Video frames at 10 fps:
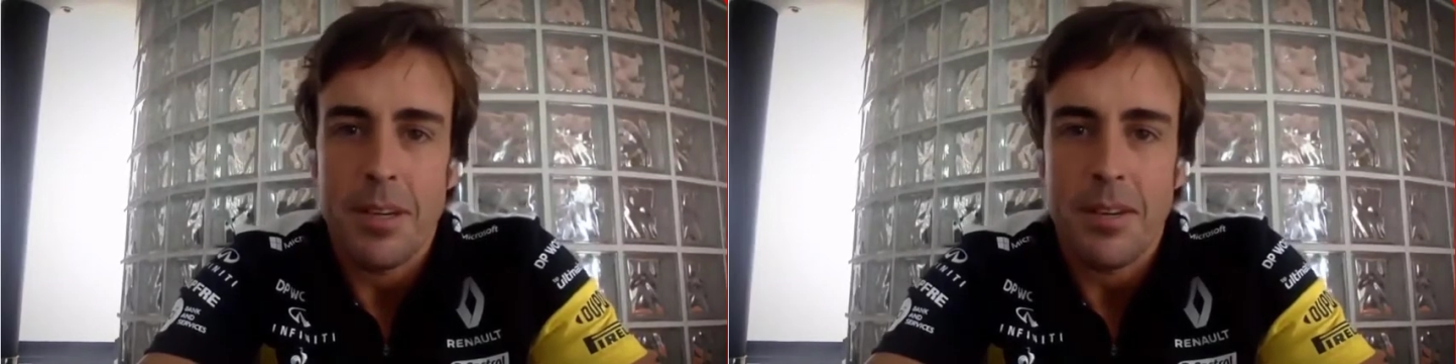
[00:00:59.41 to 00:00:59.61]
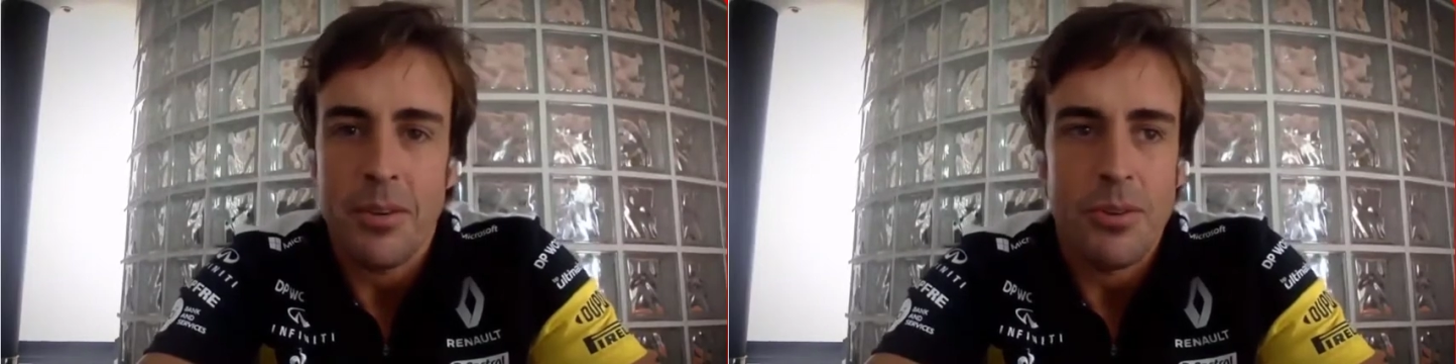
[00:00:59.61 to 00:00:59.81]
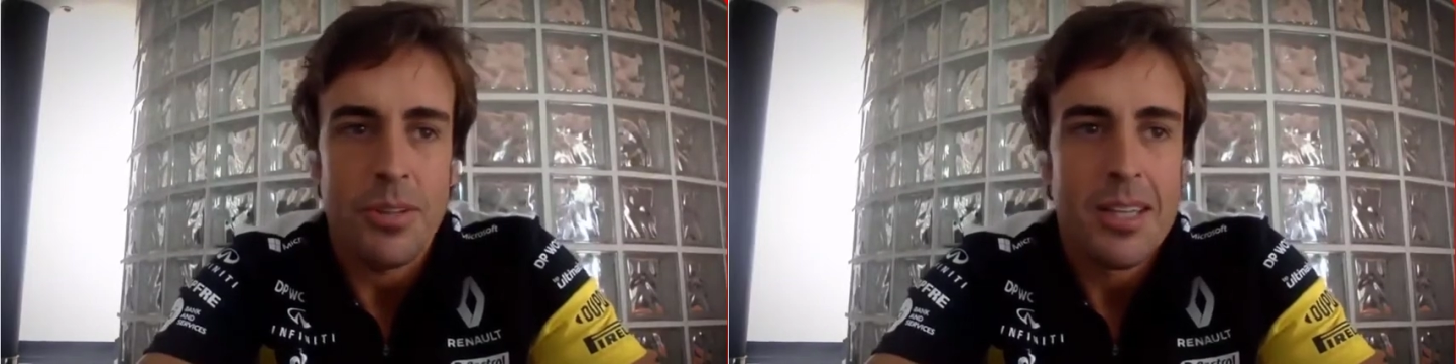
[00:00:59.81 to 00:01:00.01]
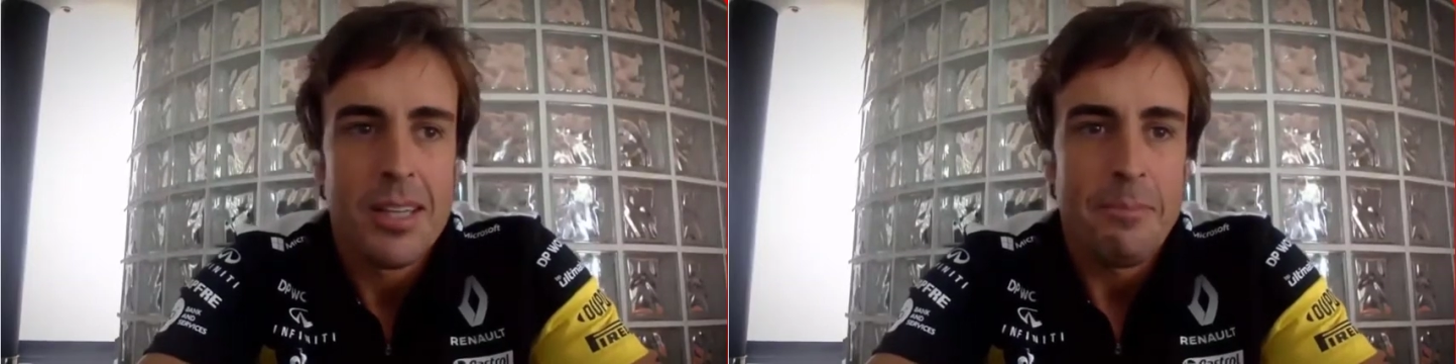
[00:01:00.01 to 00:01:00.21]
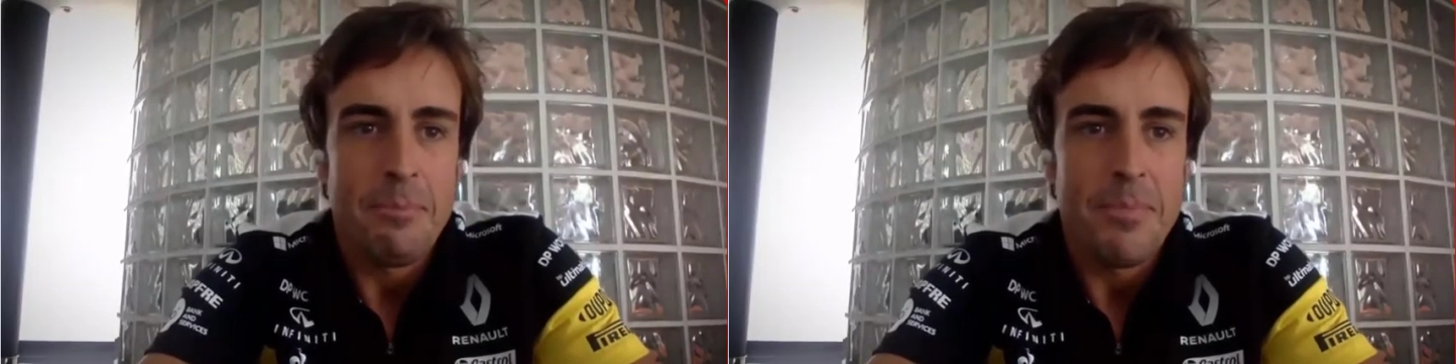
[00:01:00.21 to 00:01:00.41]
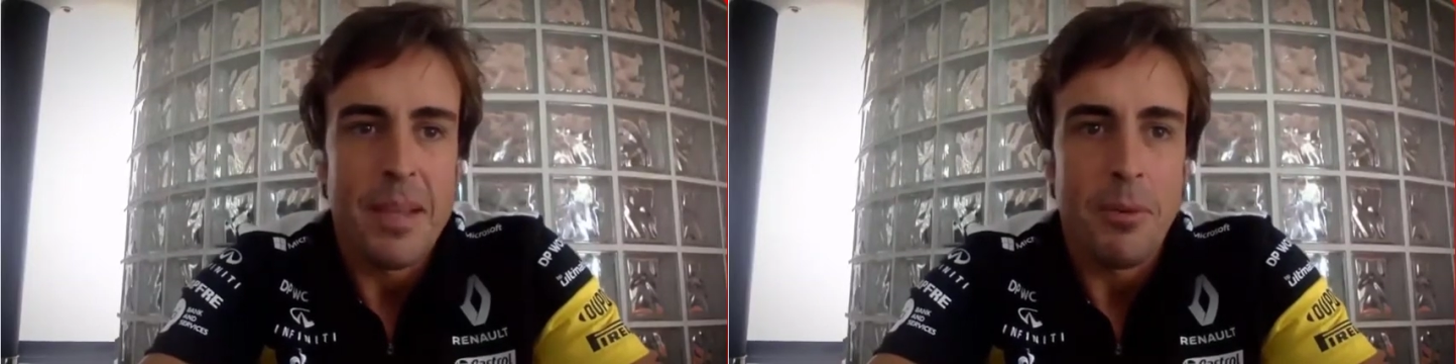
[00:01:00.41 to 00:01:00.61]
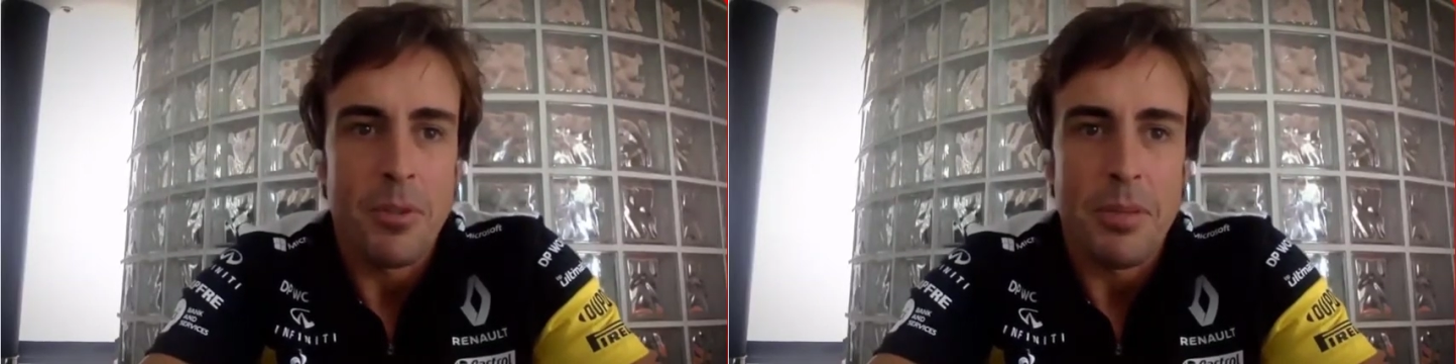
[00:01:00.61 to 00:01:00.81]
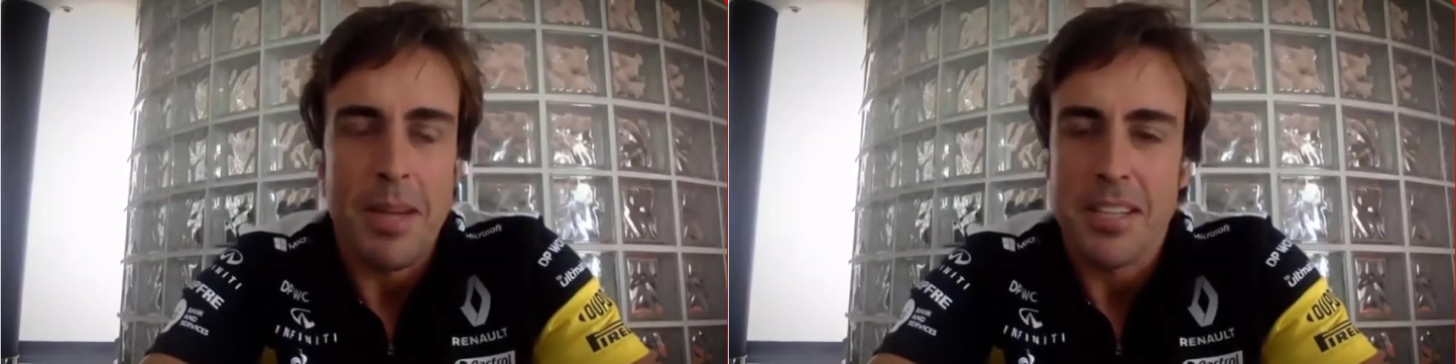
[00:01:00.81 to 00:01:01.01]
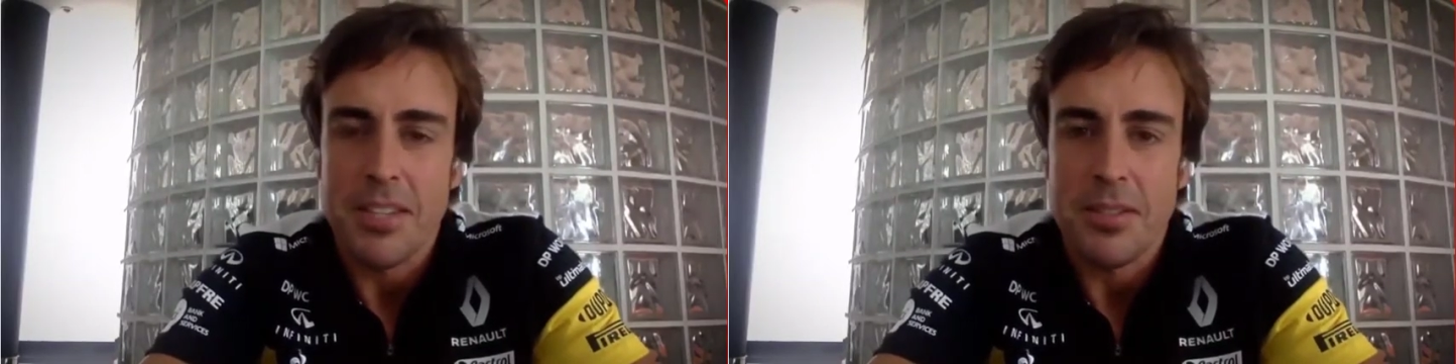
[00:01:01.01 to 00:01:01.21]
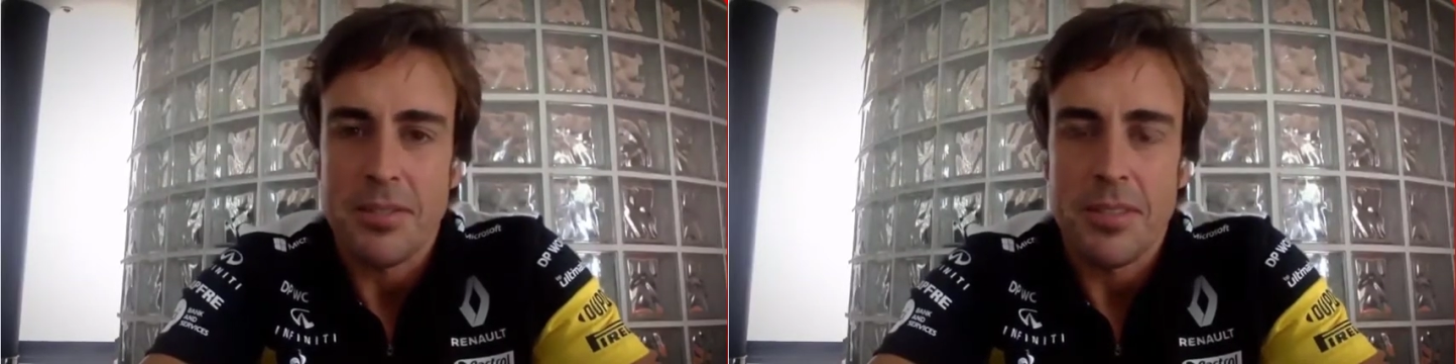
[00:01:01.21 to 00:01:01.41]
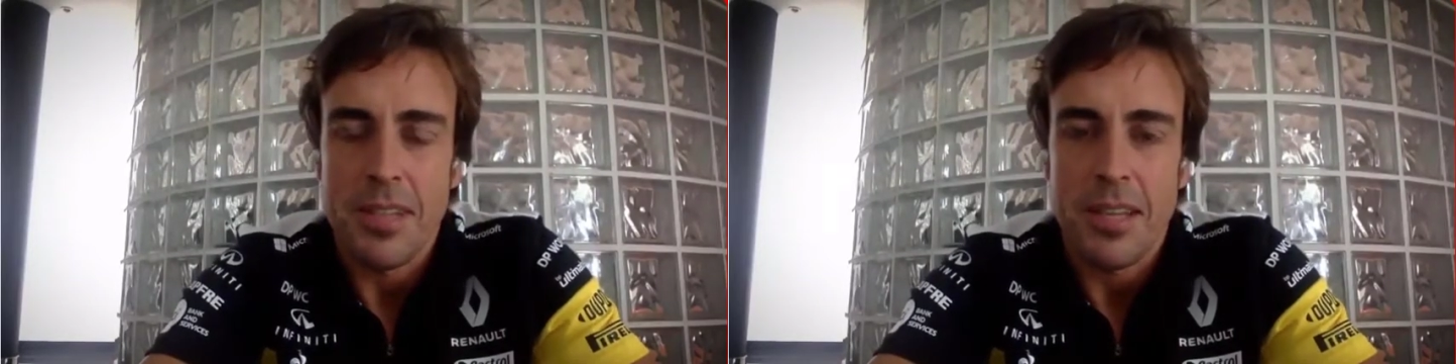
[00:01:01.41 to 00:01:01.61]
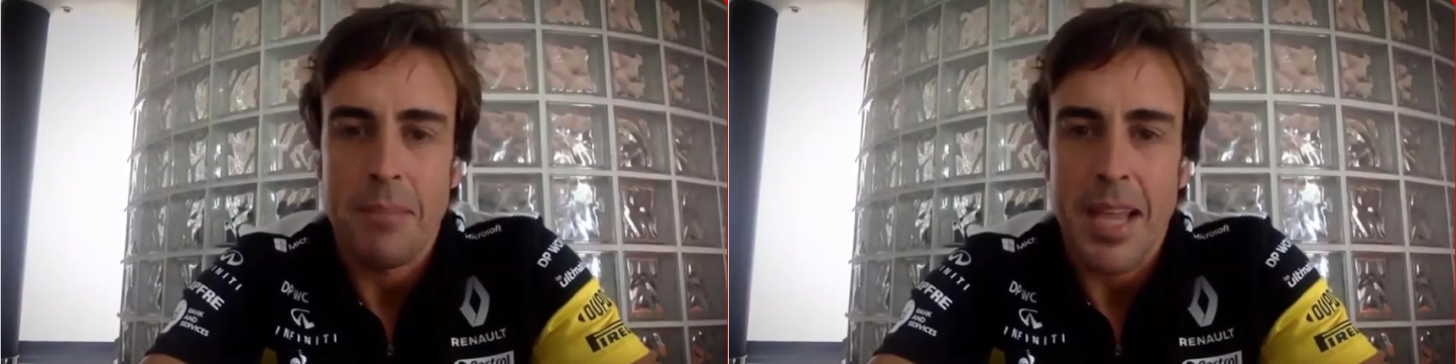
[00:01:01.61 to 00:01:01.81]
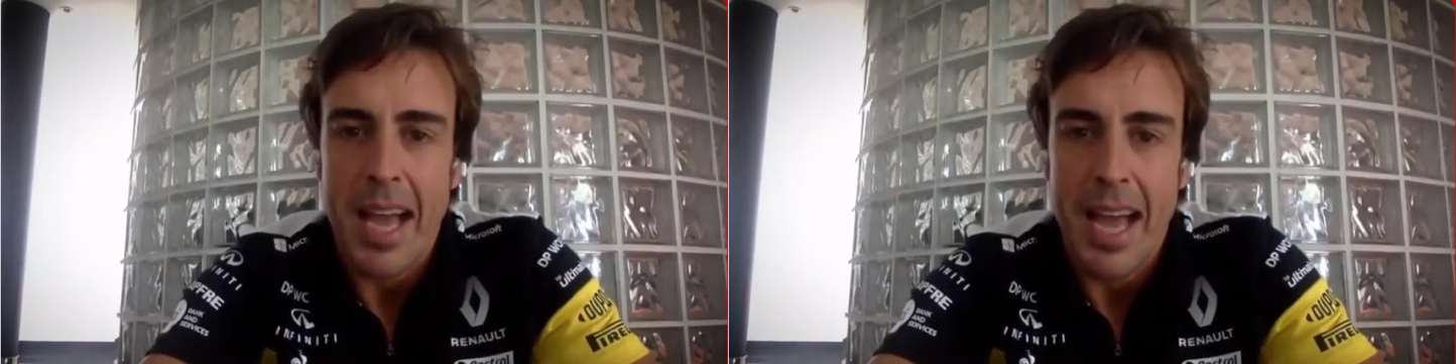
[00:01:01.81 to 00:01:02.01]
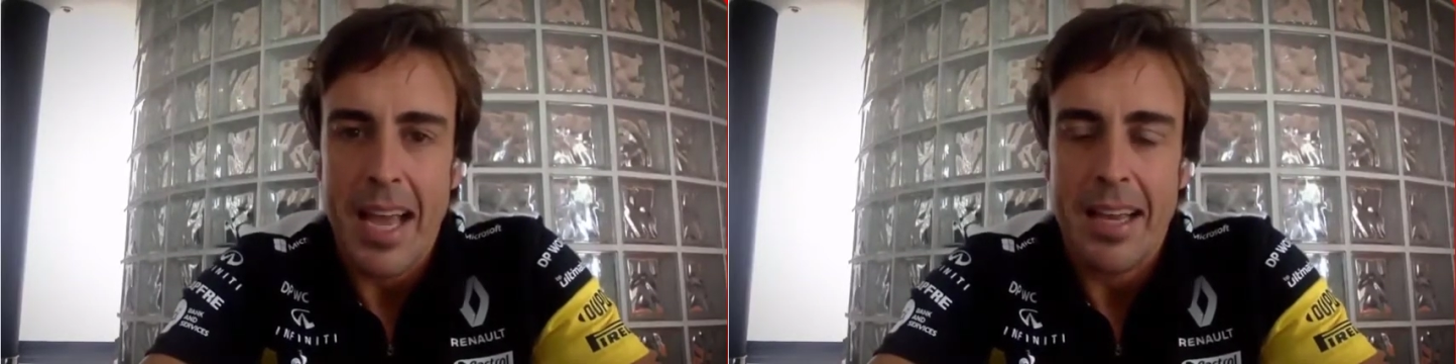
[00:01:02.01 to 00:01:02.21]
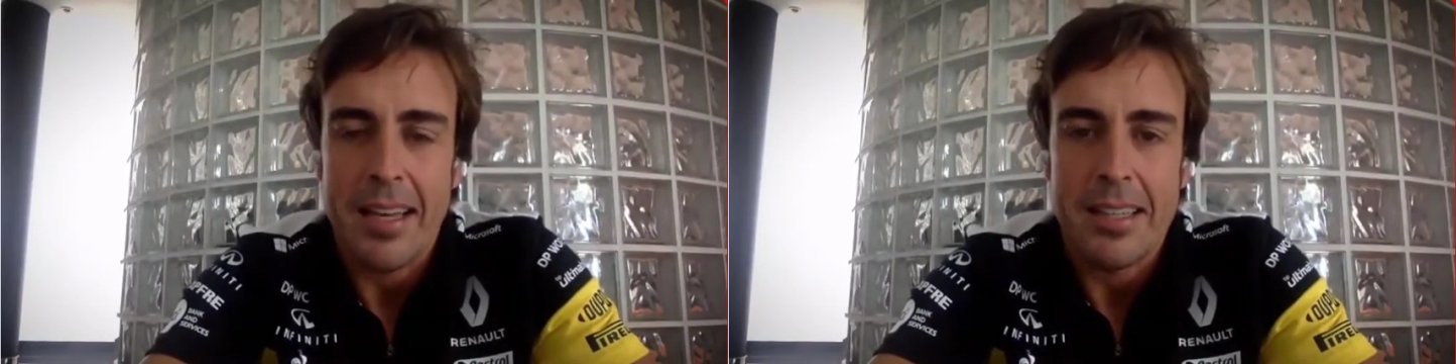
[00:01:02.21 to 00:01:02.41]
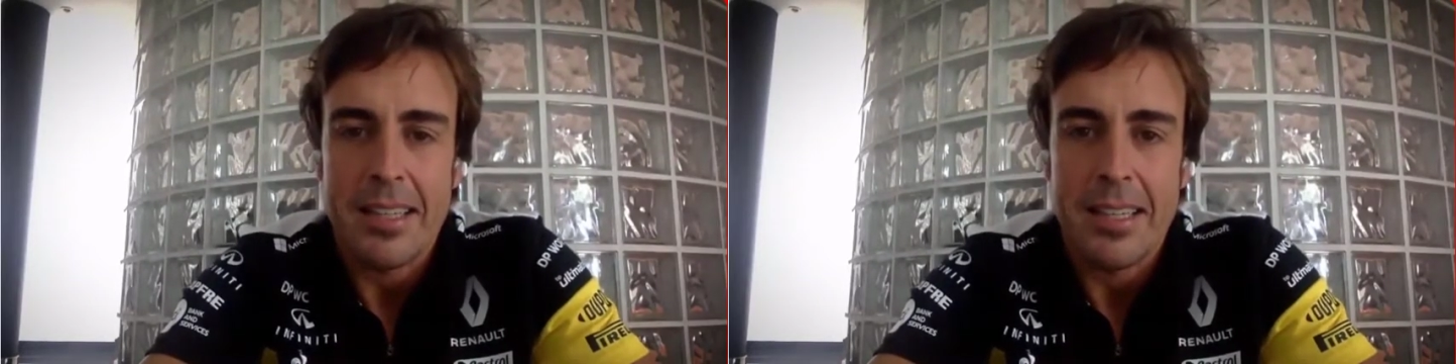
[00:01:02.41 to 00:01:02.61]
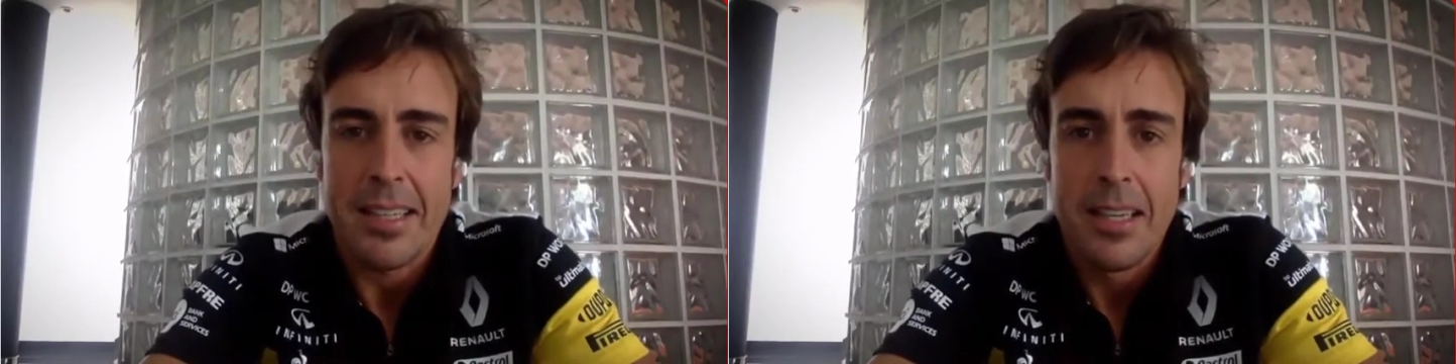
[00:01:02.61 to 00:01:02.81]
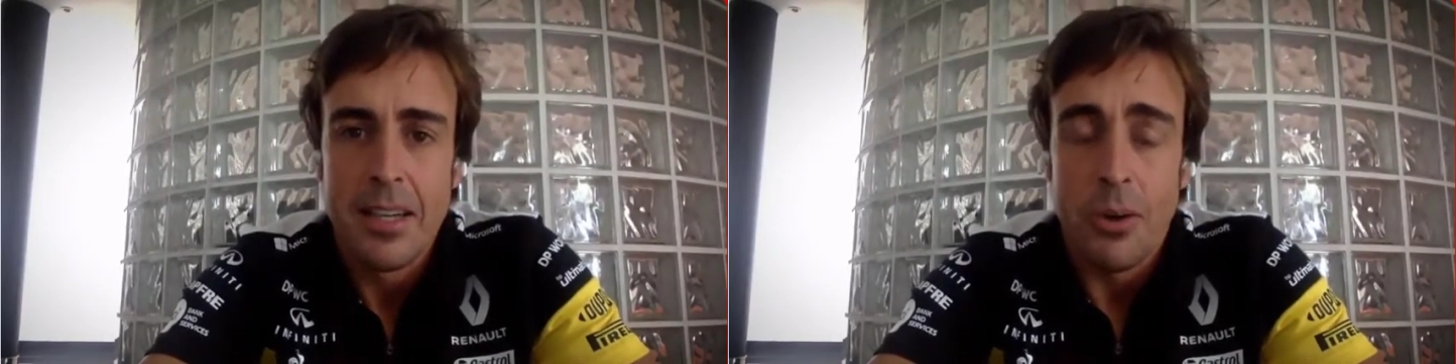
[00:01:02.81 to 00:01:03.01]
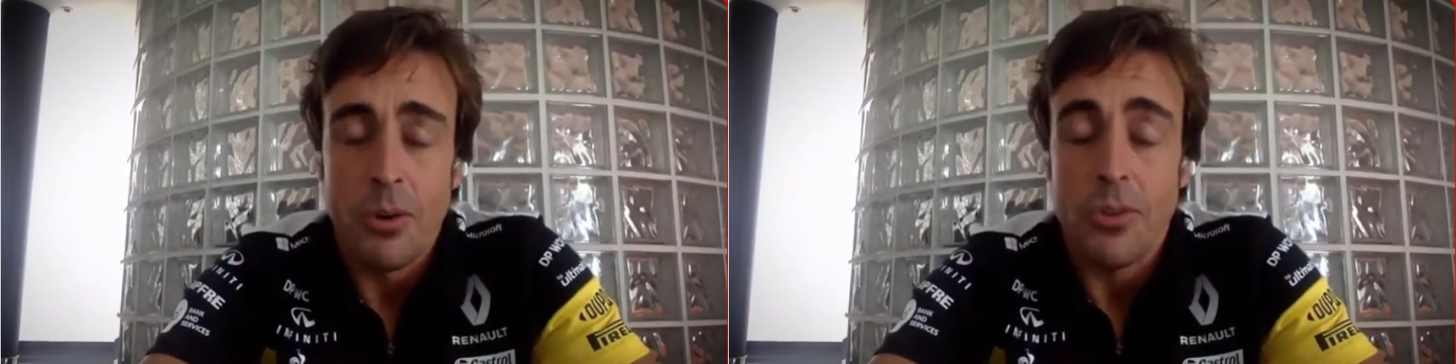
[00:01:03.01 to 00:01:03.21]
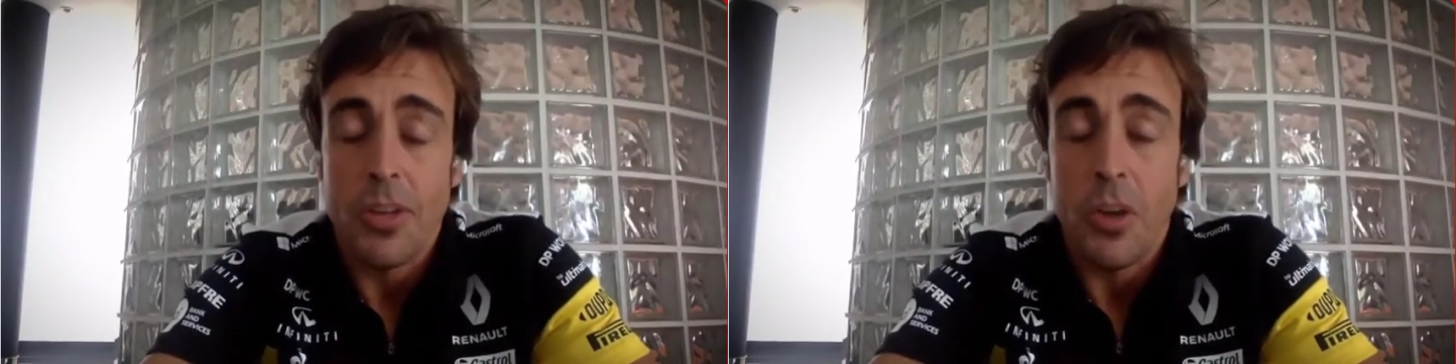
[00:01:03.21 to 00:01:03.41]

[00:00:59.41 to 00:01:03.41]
I know the motivation behind, and also the